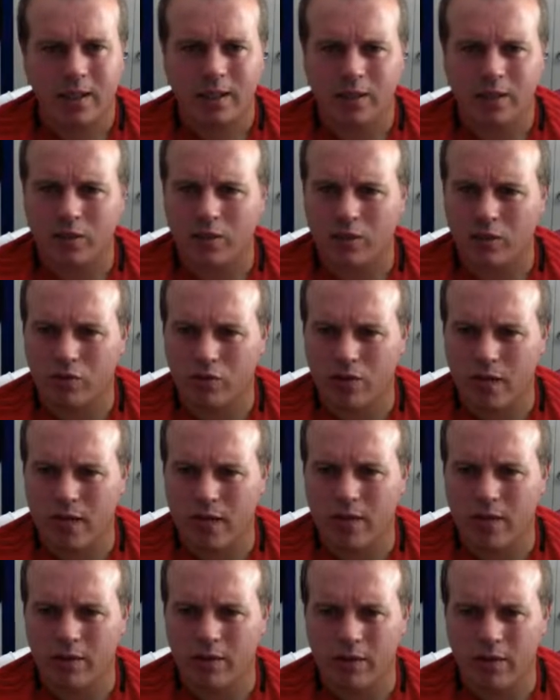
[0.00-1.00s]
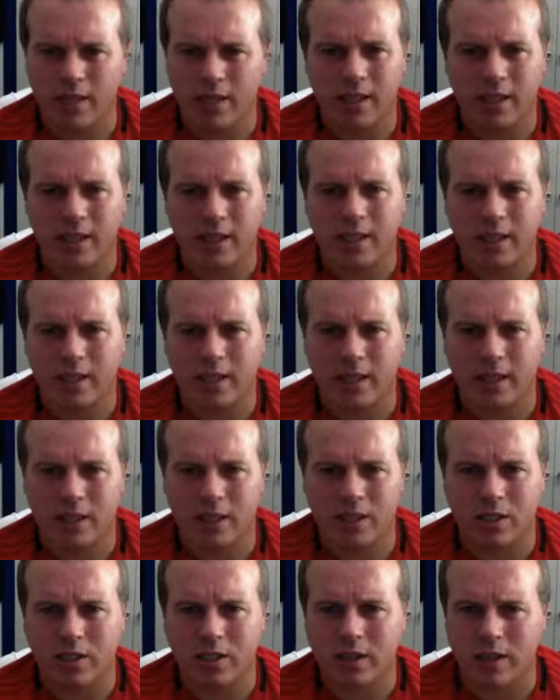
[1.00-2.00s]
So they really, really need to get the
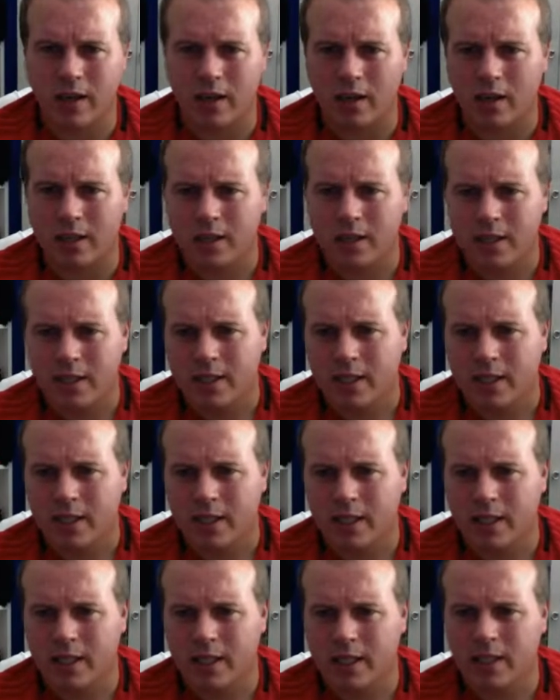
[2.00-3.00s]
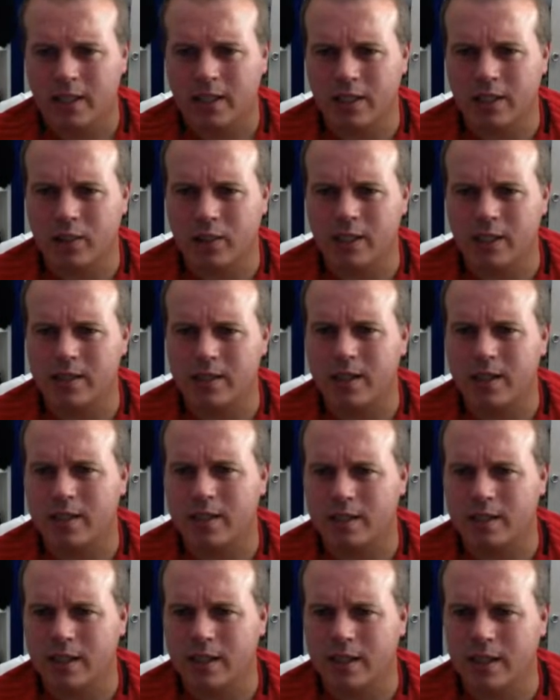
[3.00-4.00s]
shit together. Dwayne
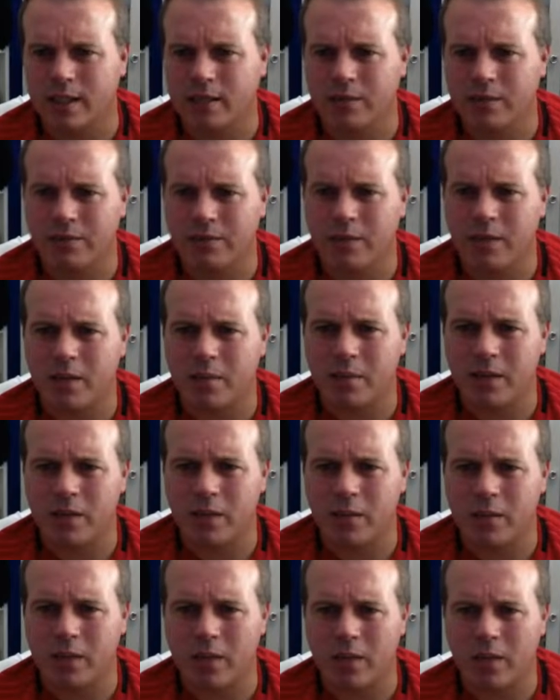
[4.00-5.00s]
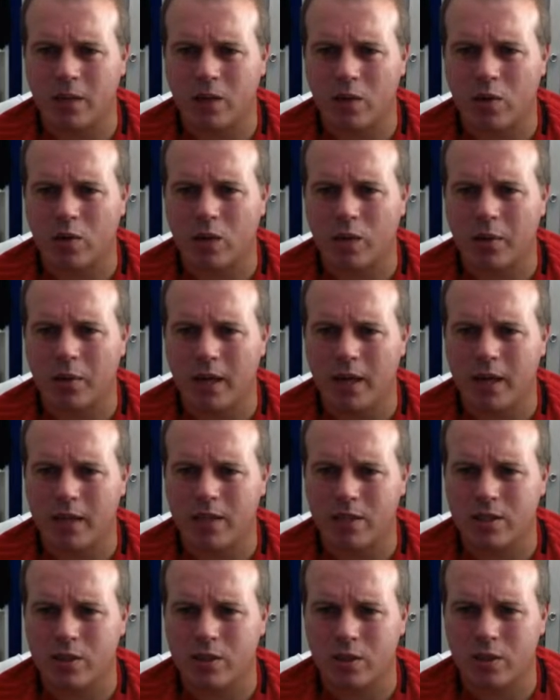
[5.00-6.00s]
says Fred and McTominay can only play
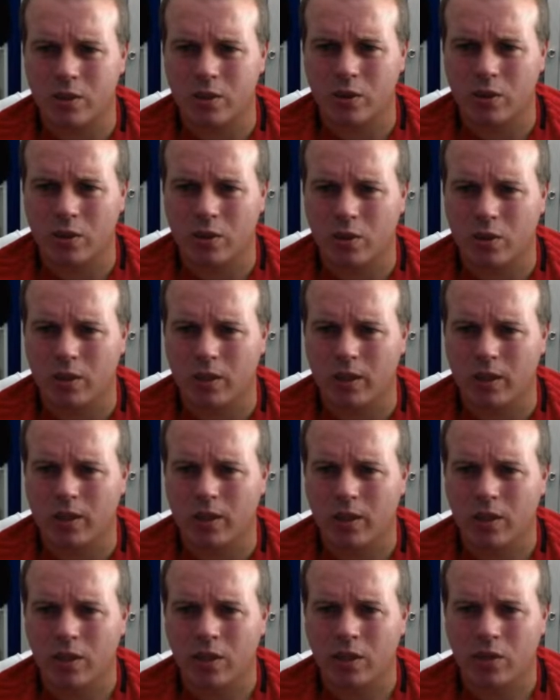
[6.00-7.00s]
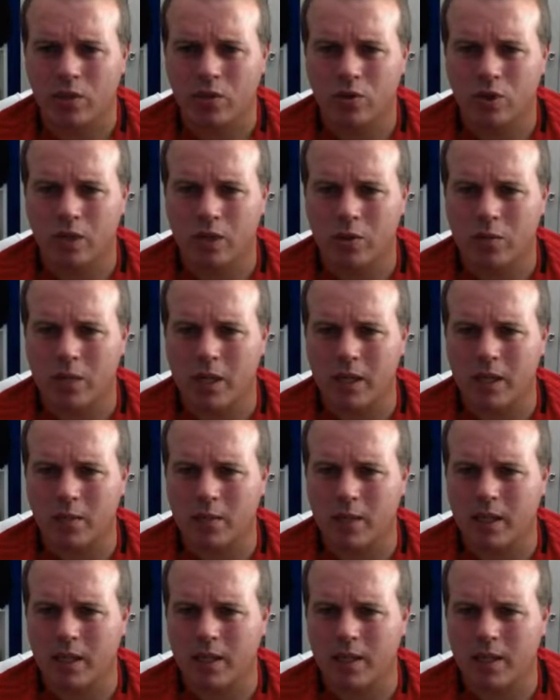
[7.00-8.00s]
as a 2 and holding. You try to make
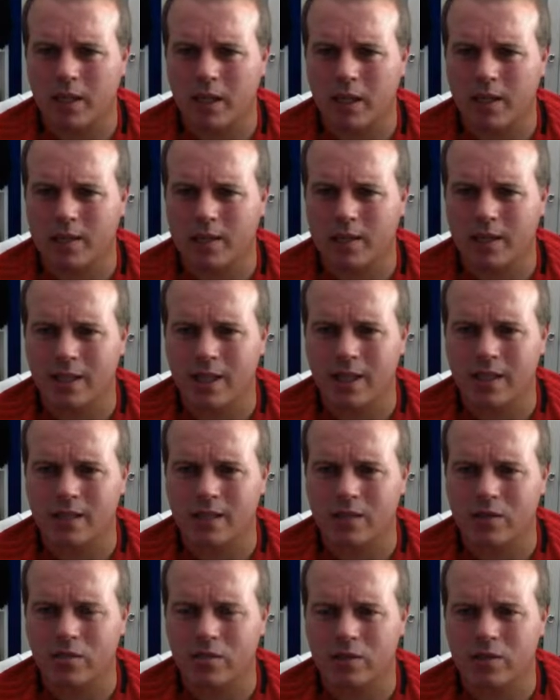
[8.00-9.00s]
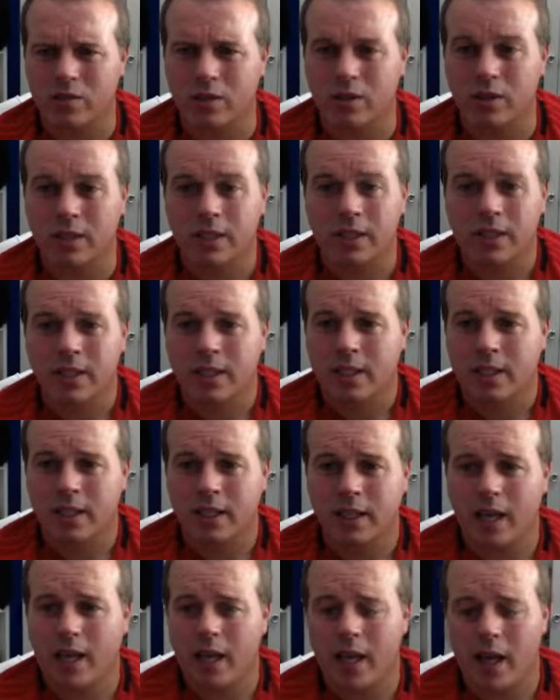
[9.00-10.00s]
them anything else, and that's the result.
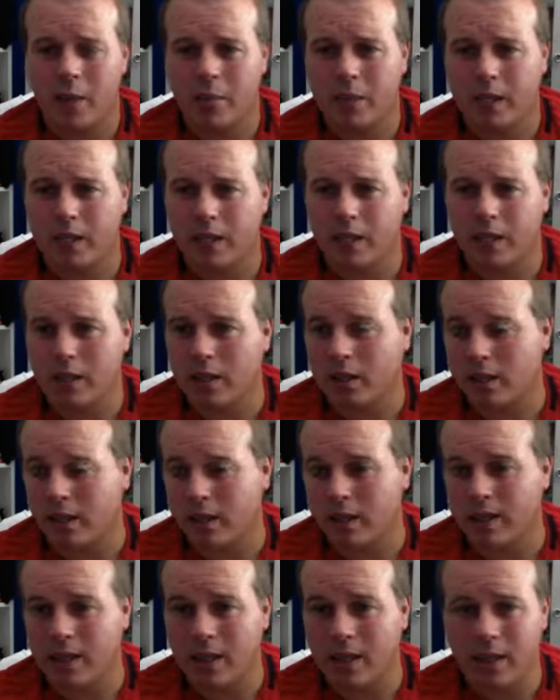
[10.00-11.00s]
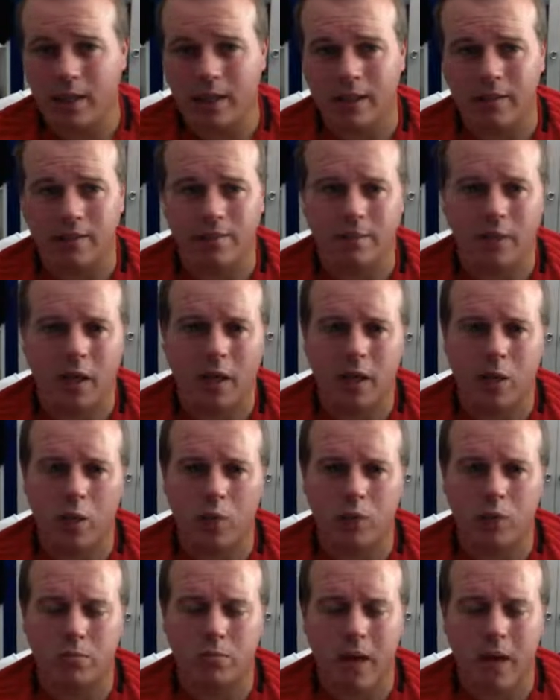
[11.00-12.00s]
Yeah, I mean, they I know it
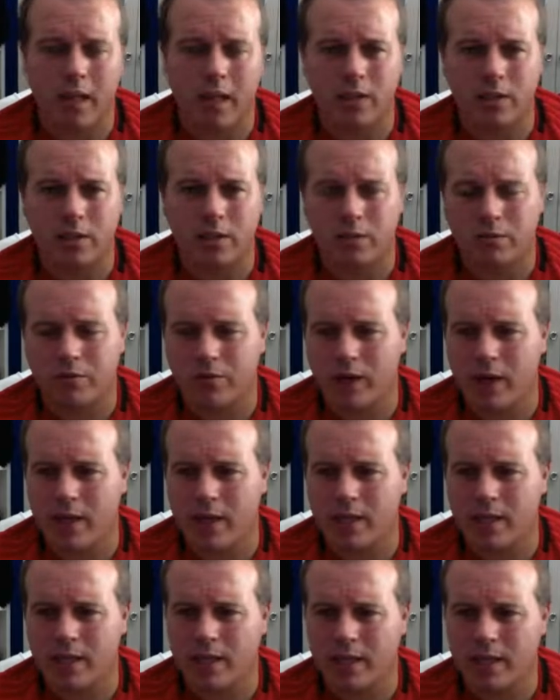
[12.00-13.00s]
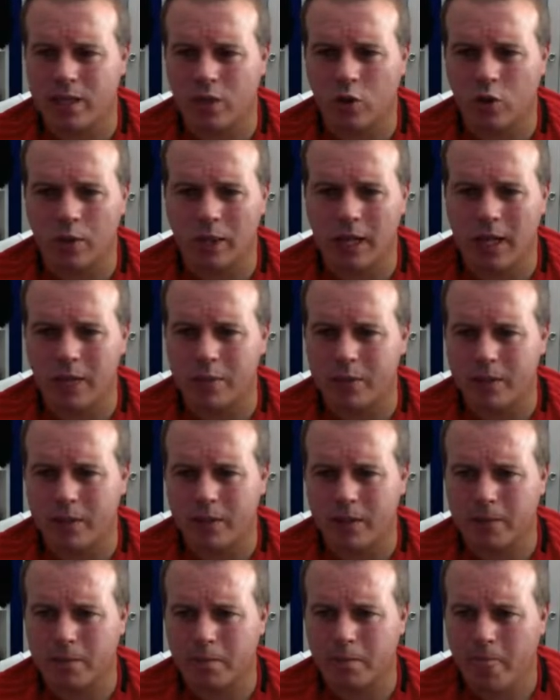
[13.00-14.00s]
was Matic and Fred against RB Leipzig.